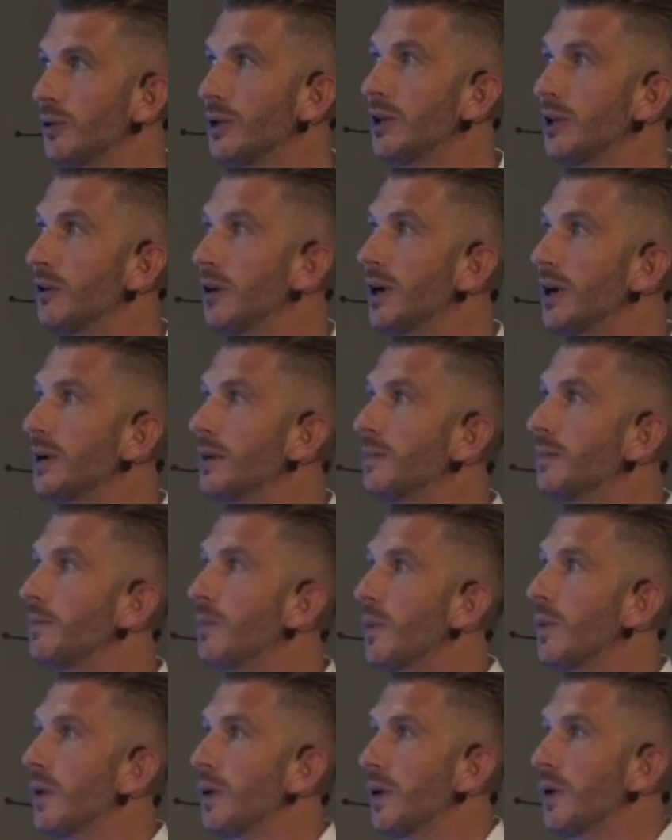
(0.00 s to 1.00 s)
really great.
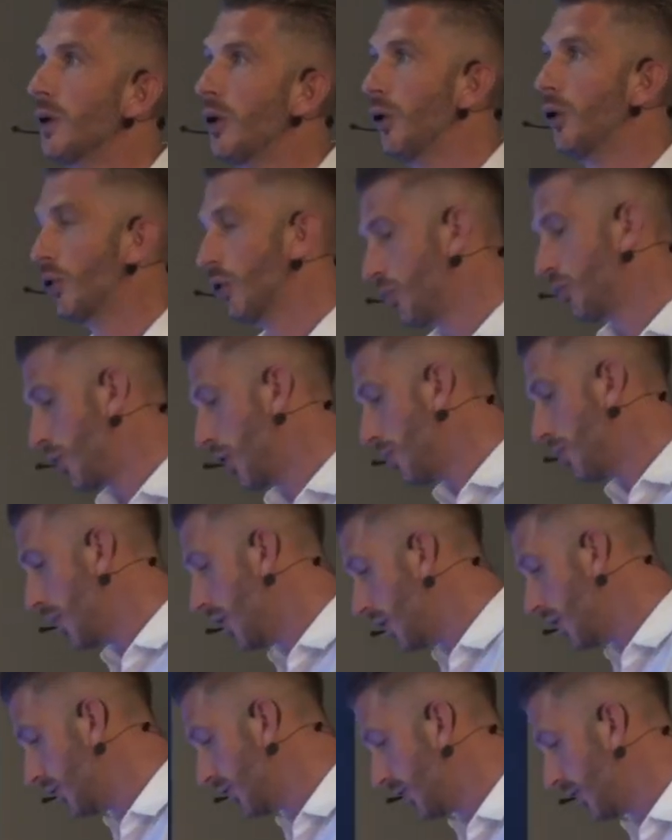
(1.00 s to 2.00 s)
Oral
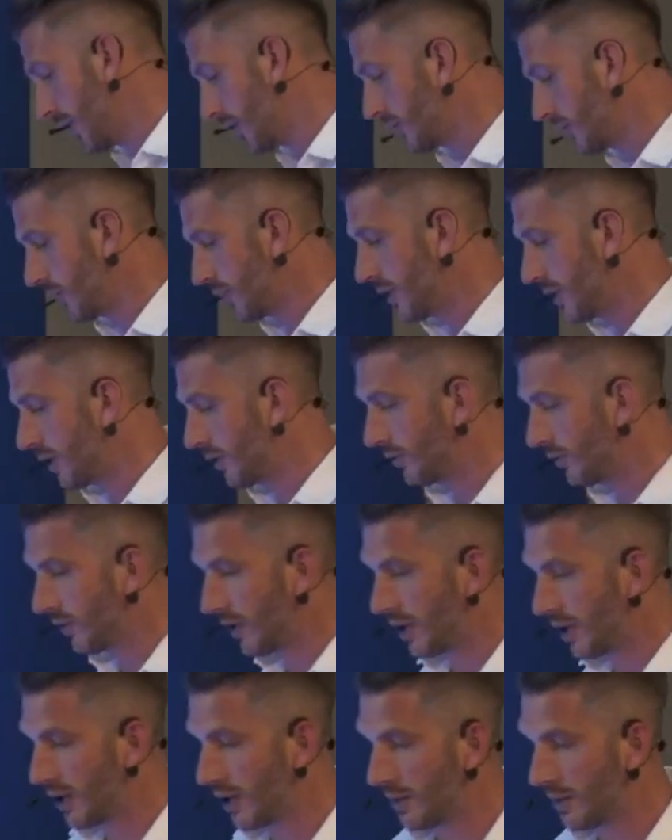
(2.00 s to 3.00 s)
probiotics, and there's
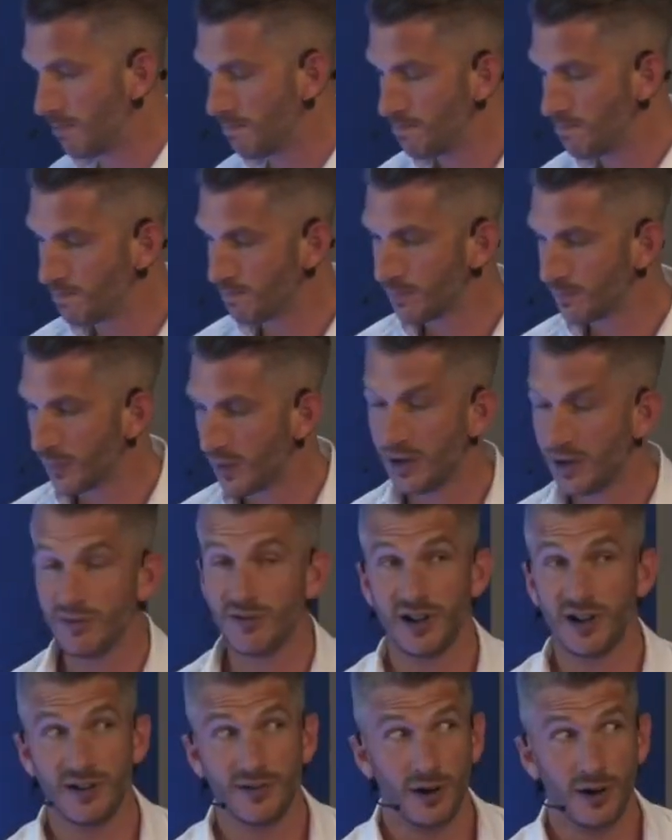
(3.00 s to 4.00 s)
in
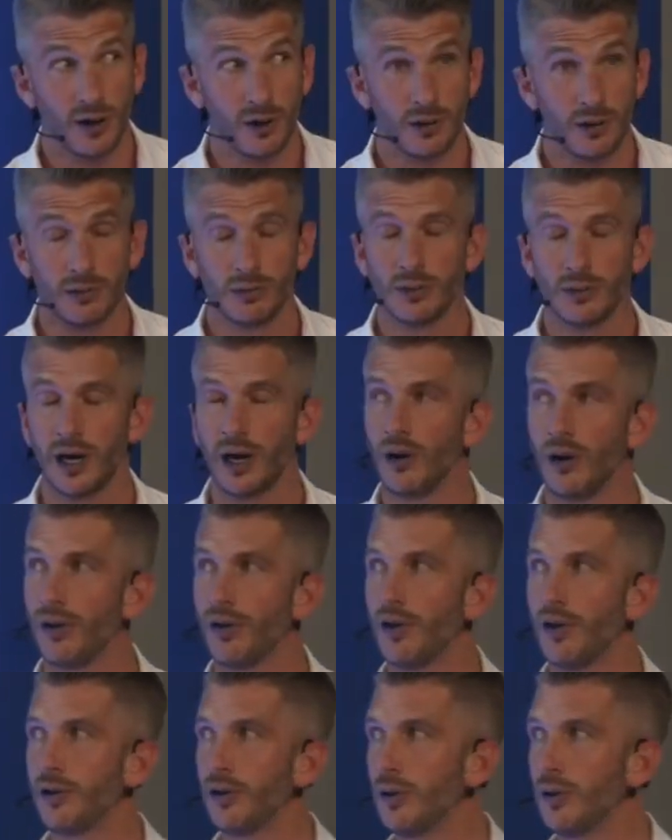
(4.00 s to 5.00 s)
vivo
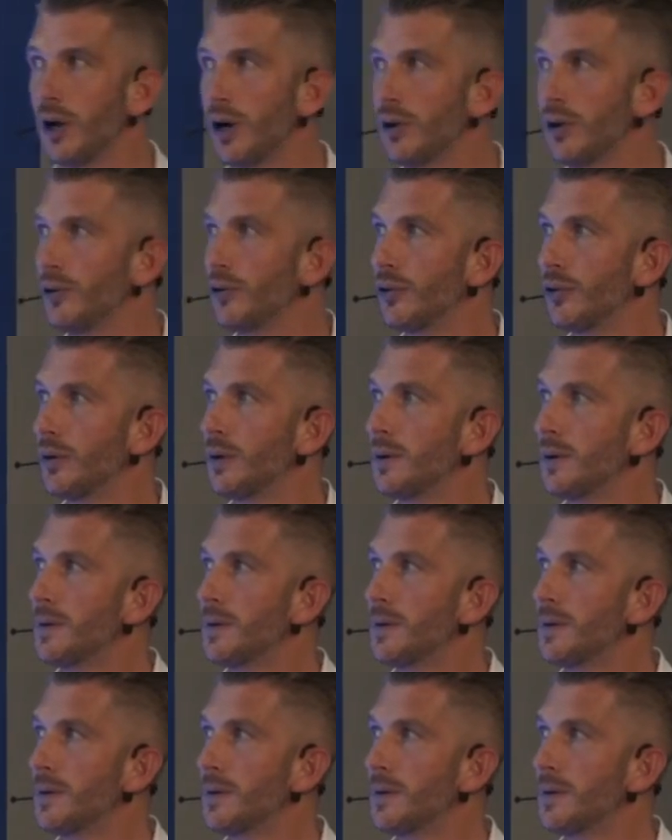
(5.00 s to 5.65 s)
health that do those.